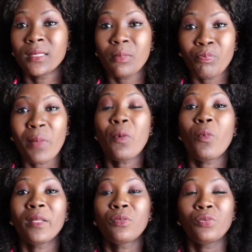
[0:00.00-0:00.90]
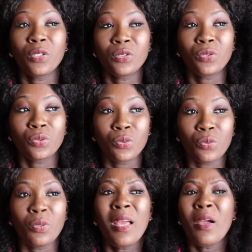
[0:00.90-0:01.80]
Some people went through nursing
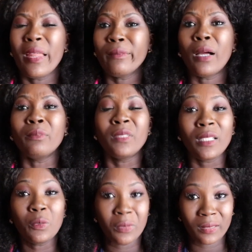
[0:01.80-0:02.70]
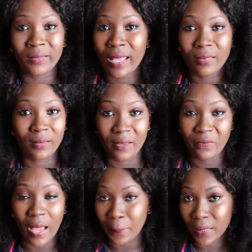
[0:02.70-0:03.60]
school dealing with death in their
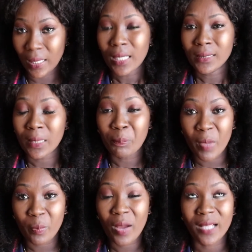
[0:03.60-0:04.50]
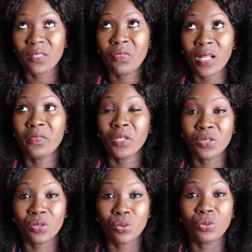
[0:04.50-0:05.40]
family. Some people had to fill out of
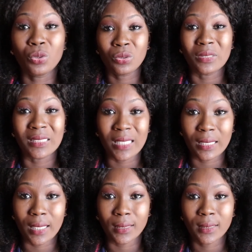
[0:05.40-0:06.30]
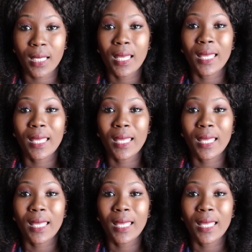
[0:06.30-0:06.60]
nursing school to sickness.